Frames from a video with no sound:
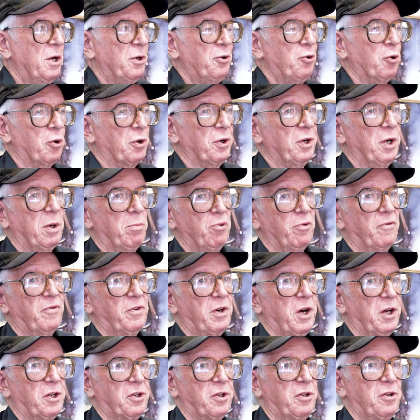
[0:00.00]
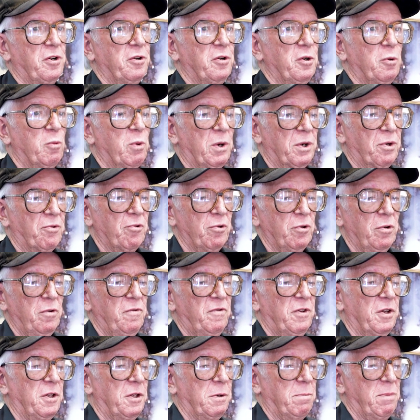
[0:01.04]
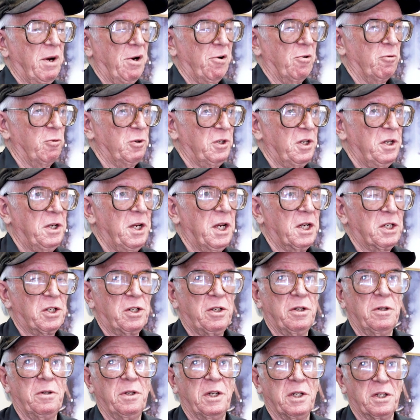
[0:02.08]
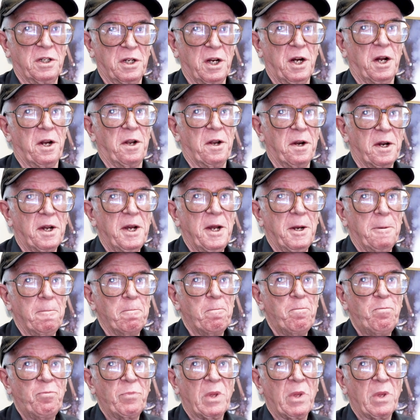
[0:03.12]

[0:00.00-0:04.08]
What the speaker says: took a number of cuts to do one groove, then the barrel was indexed and they started again.